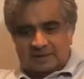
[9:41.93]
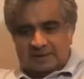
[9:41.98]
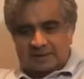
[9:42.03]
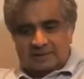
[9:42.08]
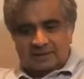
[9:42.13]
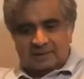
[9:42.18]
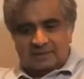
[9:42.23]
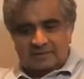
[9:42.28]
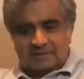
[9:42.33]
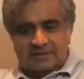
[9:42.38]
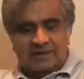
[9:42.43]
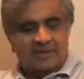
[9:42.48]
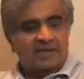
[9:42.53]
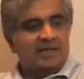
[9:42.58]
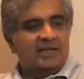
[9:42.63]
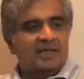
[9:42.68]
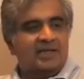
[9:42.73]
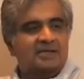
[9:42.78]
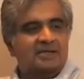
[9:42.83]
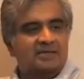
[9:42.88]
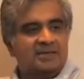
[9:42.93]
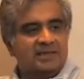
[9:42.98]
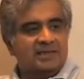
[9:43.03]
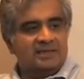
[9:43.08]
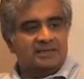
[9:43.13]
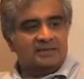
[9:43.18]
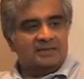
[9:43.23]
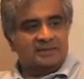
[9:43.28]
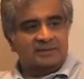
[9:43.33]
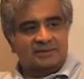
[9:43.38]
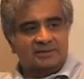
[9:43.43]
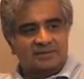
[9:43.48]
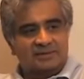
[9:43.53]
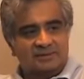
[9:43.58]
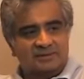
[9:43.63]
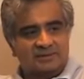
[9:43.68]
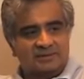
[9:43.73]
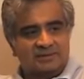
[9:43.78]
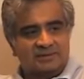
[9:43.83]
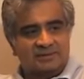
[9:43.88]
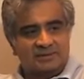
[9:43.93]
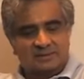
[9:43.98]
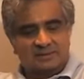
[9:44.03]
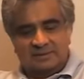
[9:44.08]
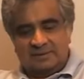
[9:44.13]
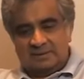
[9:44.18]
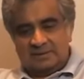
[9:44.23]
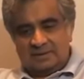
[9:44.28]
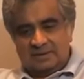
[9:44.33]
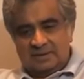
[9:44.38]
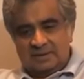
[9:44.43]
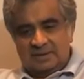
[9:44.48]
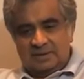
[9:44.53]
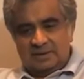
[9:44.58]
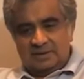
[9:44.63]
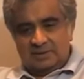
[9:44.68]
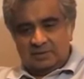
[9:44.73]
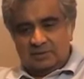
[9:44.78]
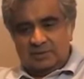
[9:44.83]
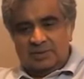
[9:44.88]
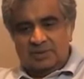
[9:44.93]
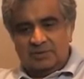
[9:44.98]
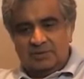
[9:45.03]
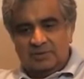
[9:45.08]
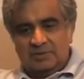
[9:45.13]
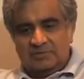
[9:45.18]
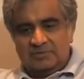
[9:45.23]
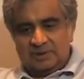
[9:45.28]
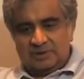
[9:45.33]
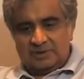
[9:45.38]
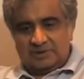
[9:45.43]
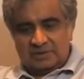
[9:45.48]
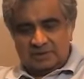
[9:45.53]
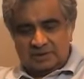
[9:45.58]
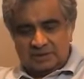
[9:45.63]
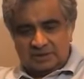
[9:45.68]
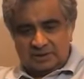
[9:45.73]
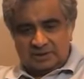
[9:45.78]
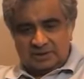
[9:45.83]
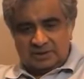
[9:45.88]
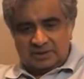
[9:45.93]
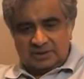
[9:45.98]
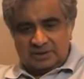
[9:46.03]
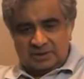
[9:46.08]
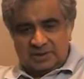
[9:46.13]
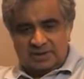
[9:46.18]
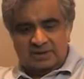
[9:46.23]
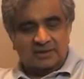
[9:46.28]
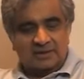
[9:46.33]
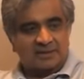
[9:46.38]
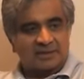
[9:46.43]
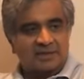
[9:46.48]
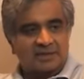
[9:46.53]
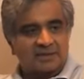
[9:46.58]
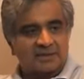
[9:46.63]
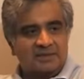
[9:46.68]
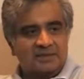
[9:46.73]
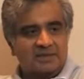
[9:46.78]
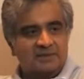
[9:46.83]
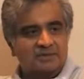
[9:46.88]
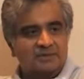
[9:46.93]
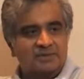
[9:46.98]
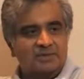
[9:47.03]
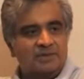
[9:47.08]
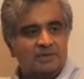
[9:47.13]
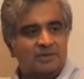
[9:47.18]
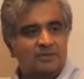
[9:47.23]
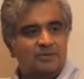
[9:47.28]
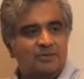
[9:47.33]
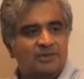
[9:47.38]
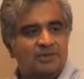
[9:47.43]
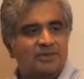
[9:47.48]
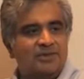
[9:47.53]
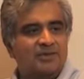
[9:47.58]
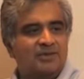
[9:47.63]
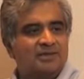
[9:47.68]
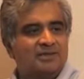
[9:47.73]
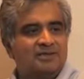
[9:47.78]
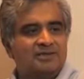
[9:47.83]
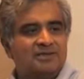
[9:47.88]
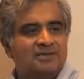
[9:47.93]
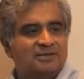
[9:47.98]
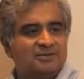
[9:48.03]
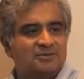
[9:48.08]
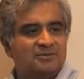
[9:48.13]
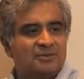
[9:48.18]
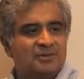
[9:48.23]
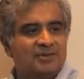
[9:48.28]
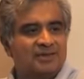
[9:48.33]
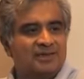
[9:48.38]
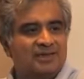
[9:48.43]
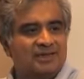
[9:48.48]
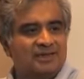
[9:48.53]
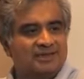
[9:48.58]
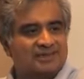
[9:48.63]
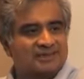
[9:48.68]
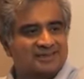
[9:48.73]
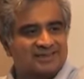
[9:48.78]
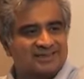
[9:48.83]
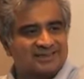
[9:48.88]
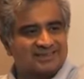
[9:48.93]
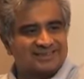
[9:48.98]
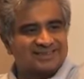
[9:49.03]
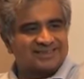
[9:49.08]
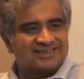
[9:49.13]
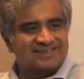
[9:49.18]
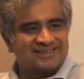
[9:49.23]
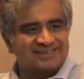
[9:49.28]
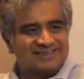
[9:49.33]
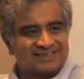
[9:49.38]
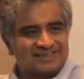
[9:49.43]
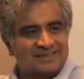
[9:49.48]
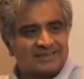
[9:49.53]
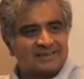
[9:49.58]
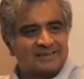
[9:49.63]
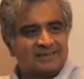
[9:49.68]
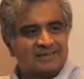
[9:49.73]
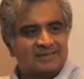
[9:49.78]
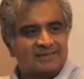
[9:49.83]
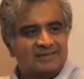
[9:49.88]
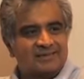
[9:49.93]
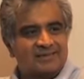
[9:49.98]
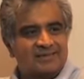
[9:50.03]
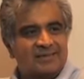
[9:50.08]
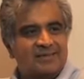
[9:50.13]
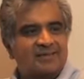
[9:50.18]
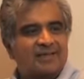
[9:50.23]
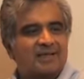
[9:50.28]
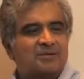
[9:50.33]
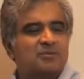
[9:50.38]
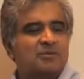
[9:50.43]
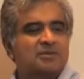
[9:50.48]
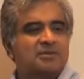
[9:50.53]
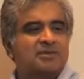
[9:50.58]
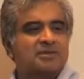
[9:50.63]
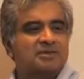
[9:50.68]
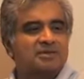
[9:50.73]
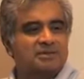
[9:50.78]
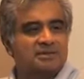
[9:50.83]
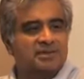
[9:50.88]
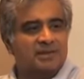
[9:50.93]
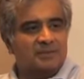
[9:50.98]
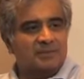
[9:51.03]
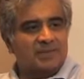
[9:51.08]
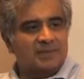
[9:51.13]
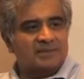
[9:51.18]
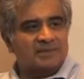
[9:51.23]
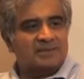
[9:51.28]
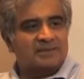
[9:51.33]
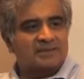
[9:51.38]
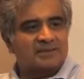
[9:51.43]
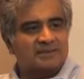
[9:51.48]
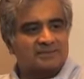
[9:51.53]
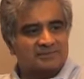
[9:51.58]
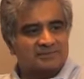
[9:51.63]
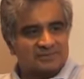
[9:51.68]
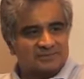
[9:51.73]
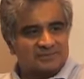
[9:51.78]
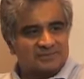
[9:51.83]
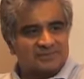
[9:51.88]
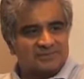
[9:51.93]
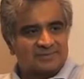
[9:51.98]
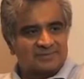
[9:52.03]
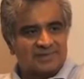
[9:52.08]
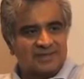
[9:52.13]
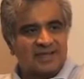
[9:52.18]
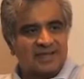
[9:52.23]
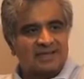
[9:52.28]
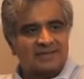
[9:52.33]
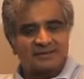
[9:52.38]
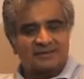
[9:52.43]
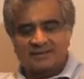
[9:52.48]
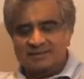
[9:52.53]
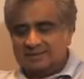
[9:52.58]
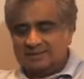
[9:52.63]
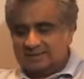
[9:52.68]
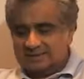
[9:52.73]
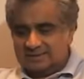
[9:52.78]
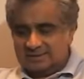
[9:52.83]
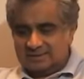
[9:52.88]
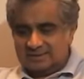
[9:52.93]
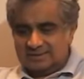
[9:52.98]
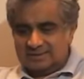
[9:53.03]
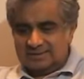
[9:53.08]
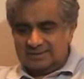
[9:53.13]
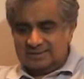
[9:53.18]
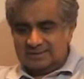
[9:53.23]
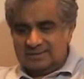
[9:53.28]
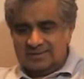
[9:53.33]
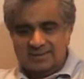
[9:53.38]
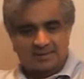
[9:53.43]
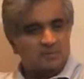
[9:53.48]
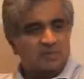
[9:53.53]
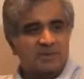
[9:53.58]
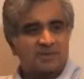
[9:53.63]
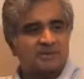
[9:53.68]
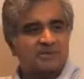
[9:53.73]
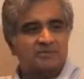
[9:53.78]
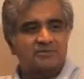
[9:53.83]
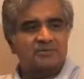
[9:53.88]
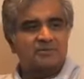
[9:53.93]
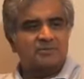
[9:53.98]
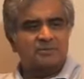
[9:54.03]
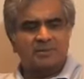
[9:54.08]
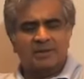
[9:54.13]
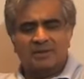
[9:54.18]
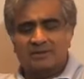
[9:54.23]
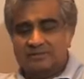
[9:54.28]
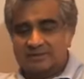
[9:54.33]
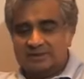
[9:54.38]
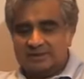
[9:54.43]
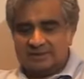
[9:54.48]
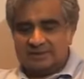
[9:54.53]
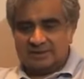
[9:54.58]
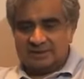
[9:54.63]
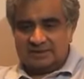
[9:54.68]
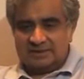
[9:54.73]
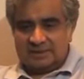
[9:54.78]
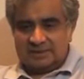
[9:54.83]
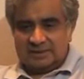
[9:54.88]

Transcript: And the way he read a section, you went to him with a question, he read the section, and you said, I don't need your answer, you've already answered it. So that, that was his capacity of analysis, and his expression was marvelous.